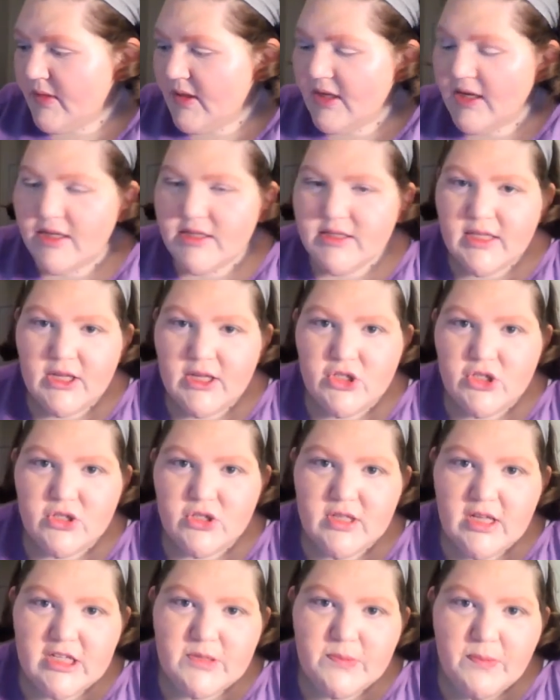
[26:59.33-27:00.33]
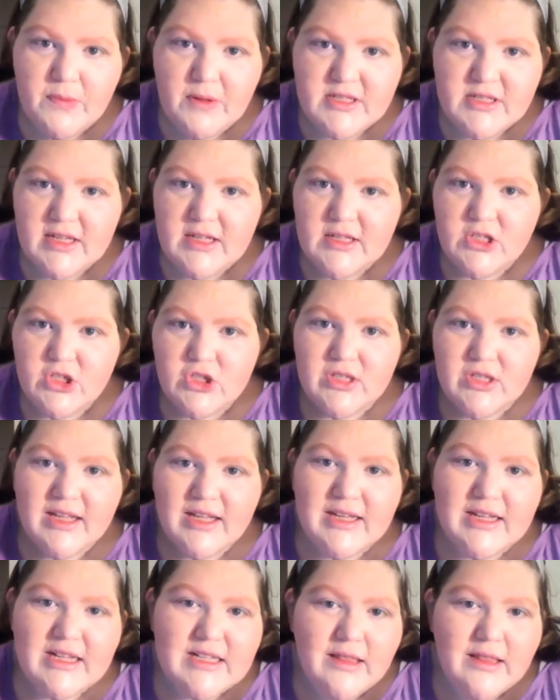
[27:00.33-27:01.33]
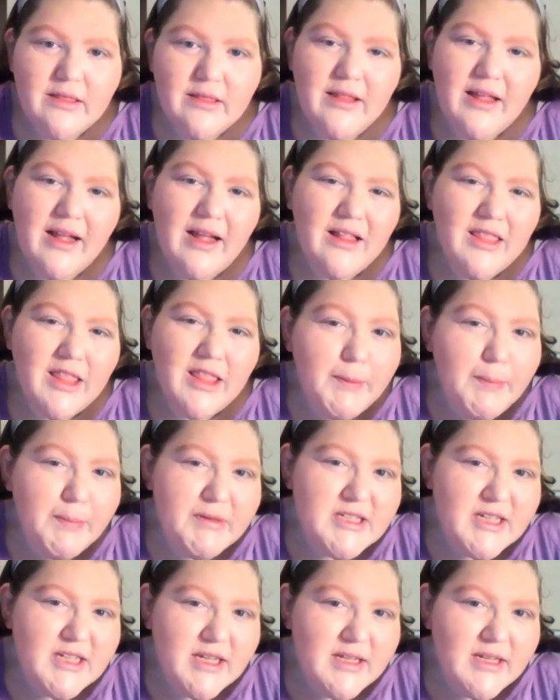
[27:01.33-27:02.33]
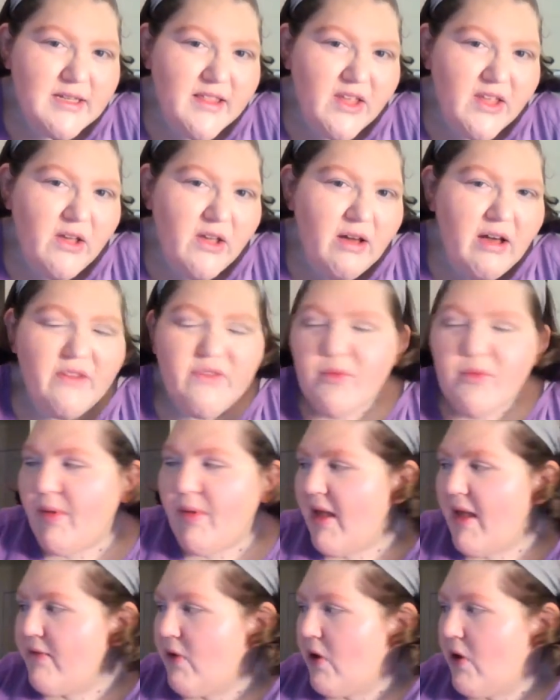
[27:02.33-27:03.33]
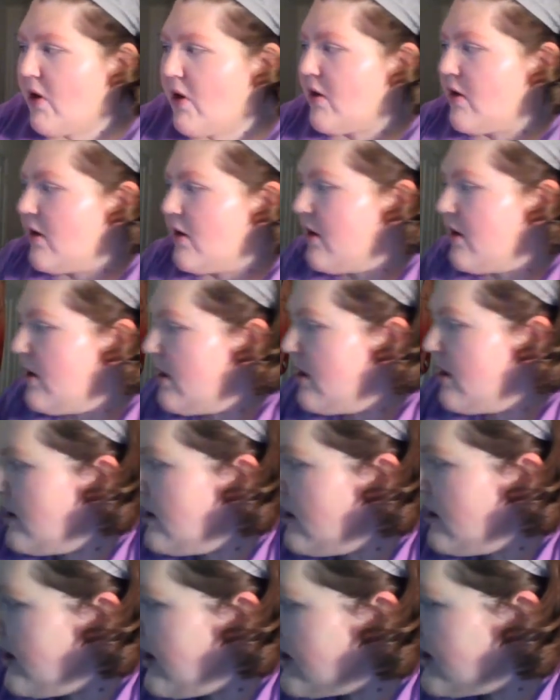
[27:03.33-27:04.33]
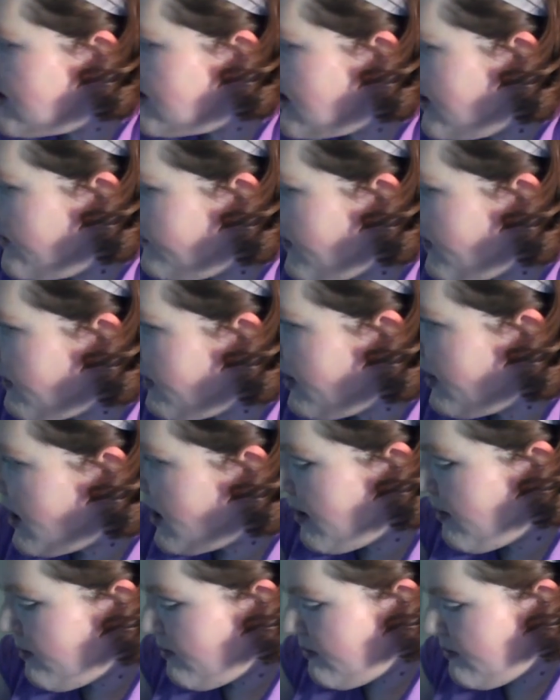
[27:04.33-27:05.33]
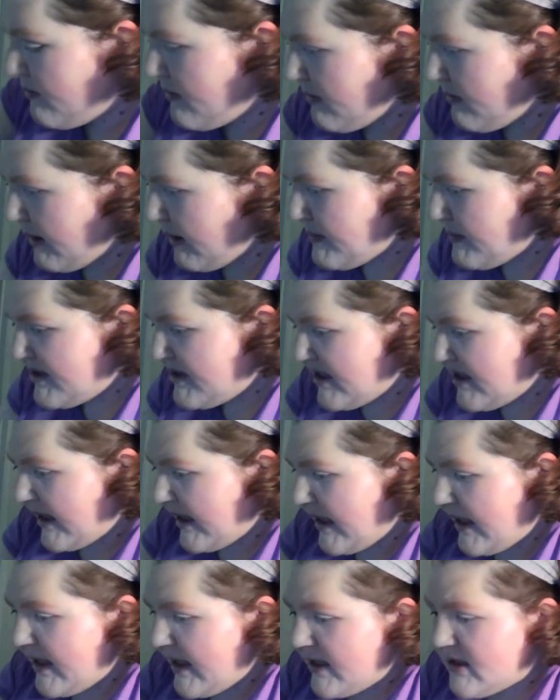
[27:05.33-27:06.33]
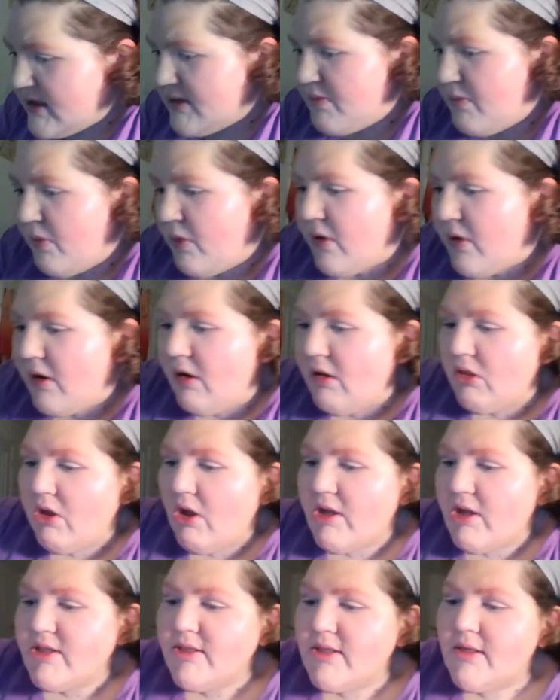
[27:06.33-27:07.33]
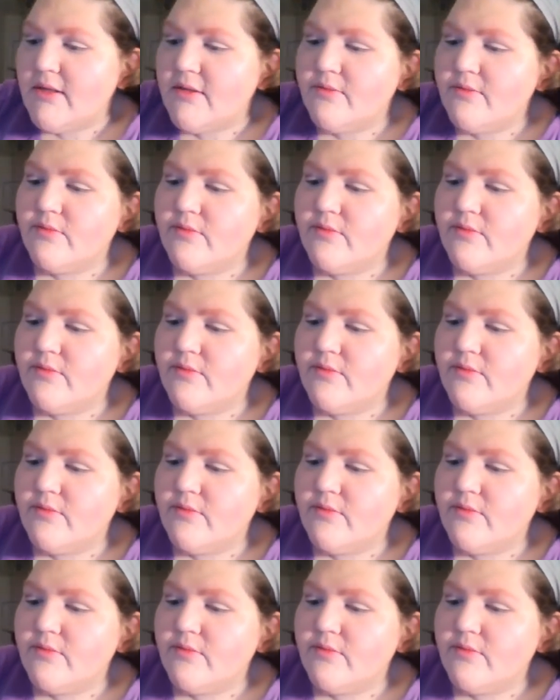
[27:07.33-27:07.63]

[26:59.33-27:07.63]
Because they just, it's like just like a lip tint that you got Avon. It's not very lipsticky. It's more glossy.